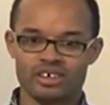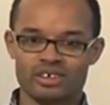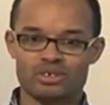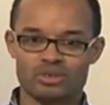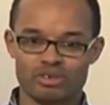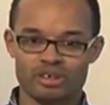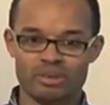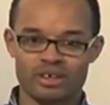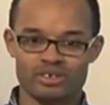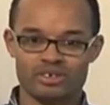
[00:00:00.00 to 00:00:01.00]
a story
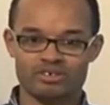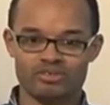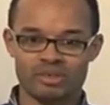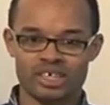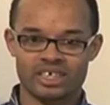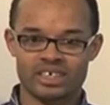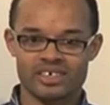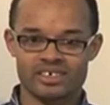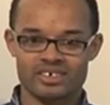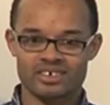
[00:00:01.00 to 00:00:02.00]
about Assange for
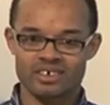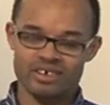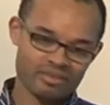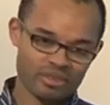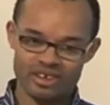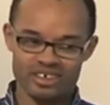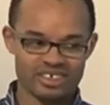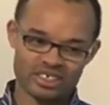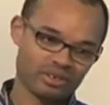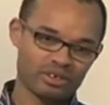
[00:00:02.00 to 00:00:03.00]
WikiLeaks, but
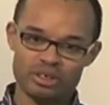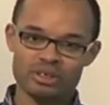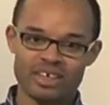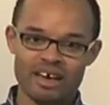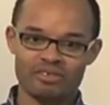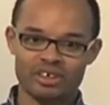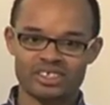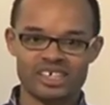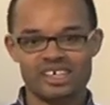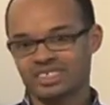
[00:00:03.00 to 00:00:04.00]
so you can have the
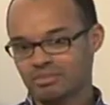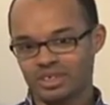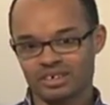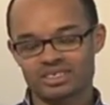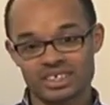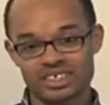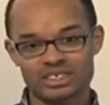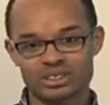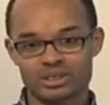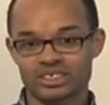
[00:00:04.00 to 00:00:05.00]
idea, somebody else can listen
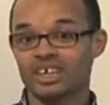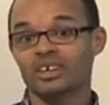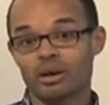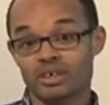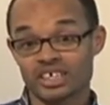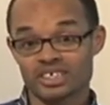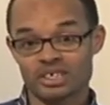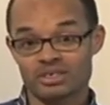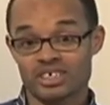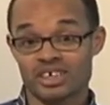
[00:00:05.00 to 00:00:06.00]
to your idea and go and
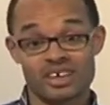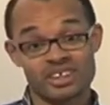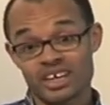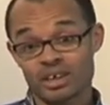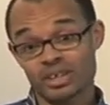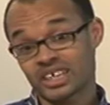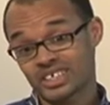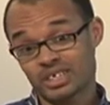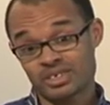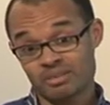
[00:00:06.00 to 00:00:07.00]
execute it. They go and
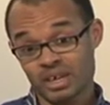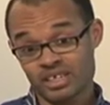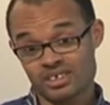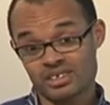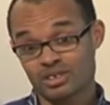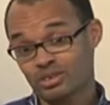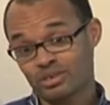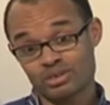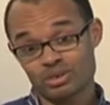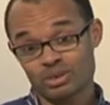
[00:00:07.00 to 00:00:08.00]
execute it better than
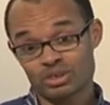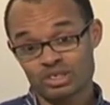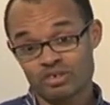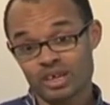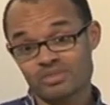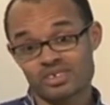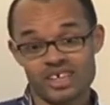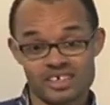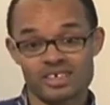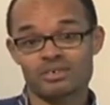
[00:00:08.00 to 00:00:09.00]
your script.
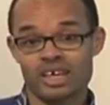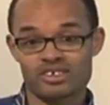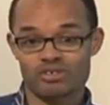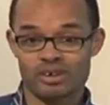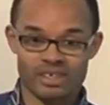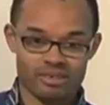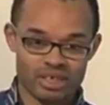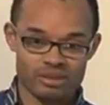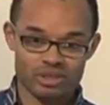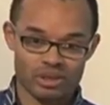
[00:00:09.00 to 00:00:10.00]
They sell that script, that
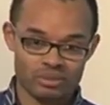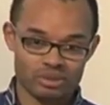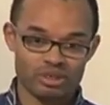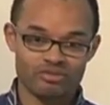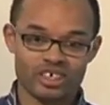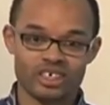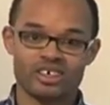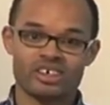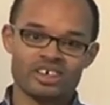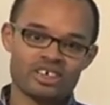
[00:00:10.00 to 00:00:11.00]
becomes a Hollywood movie.
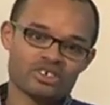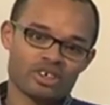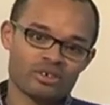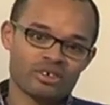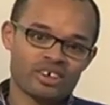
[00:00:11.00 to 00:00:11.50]
So